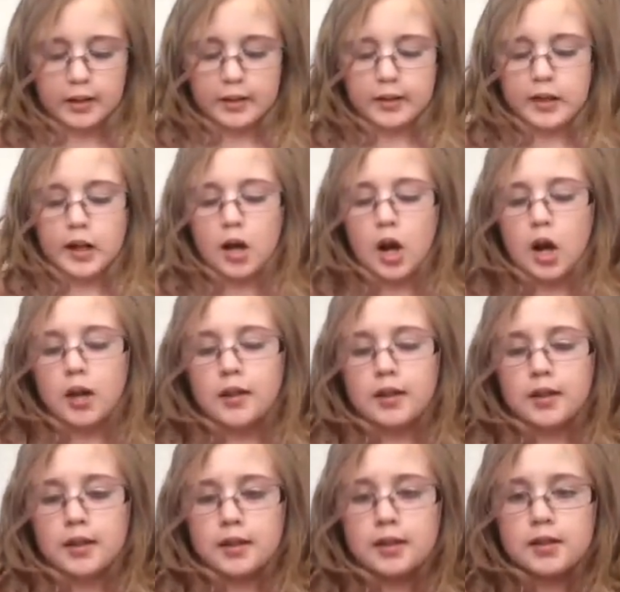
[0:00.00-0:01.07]
And I got
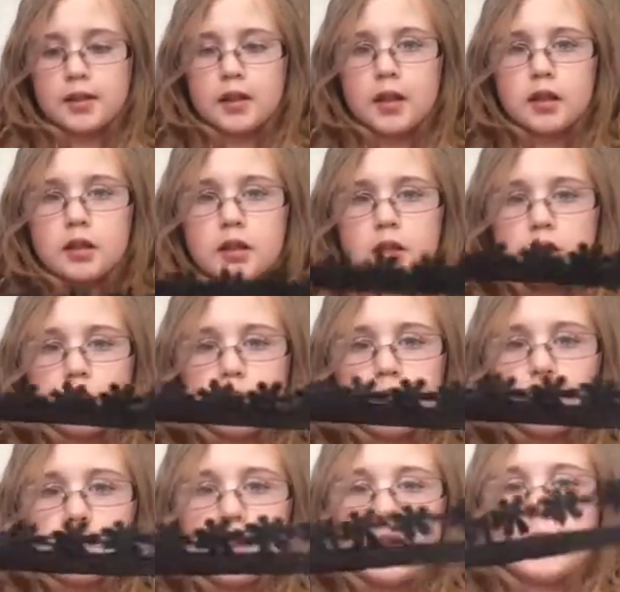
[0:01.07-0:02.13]
this
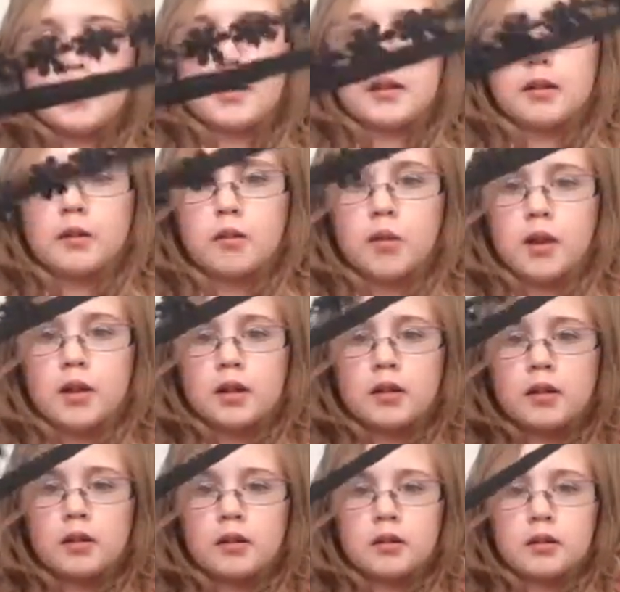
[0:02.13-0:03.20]
snowflake
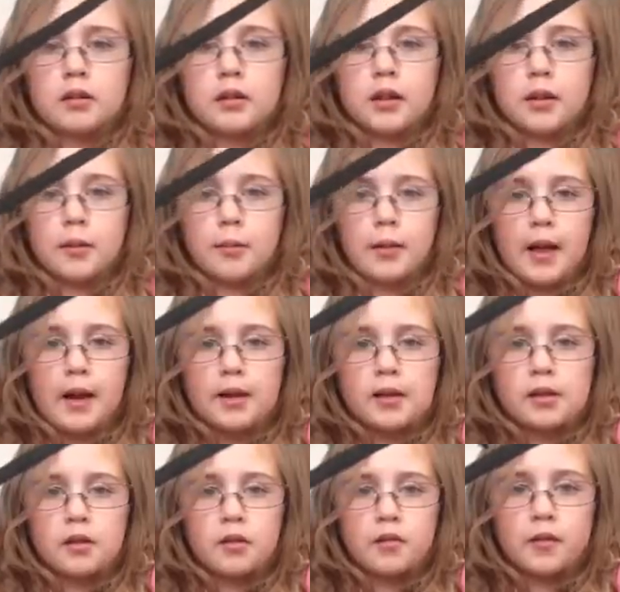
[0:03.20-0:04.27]
one, like a black
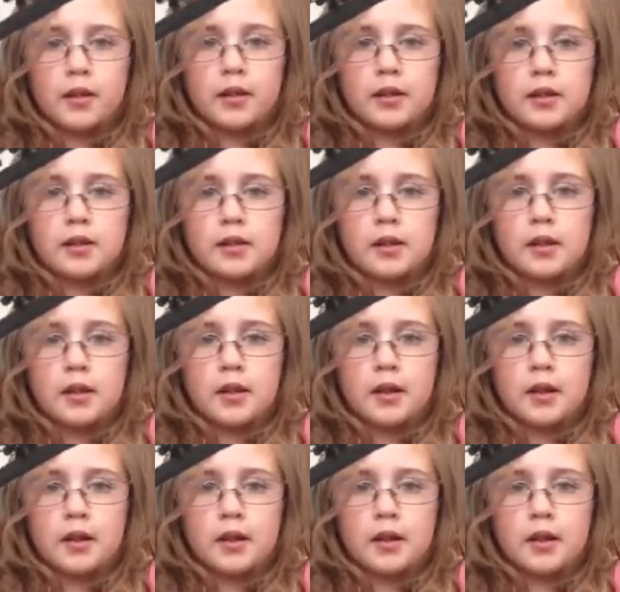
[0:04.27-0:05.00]
snowflakes.